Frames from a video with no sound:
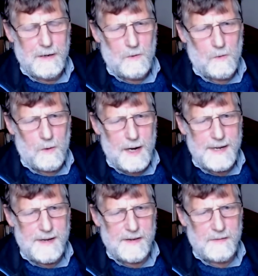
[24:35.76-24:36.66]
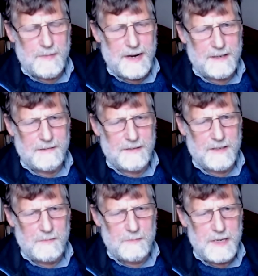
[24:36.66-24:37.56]
why does it matter? And to
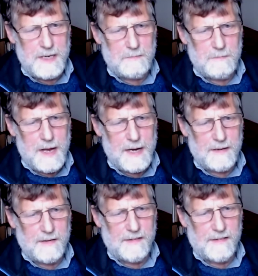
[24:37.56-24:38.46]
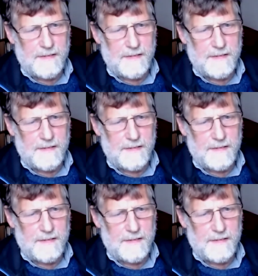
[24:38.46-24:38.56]
me, it matters